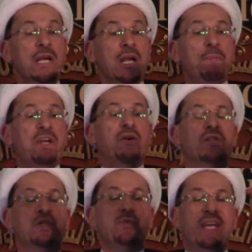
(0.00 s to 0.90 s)

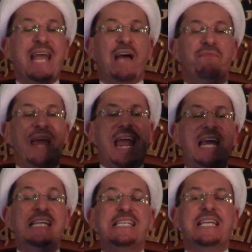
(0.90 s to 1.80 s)
Because we have
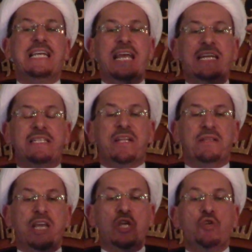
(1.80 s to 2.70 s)
alienated
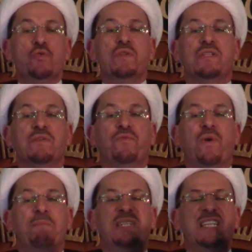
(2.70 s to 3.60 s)
the youth
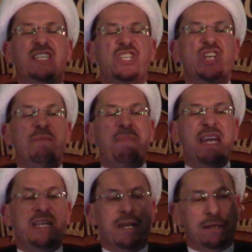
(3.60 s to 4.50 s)
from decision
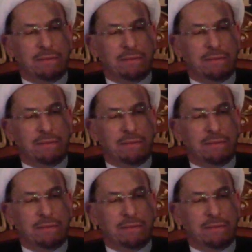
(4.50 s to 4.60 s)
making.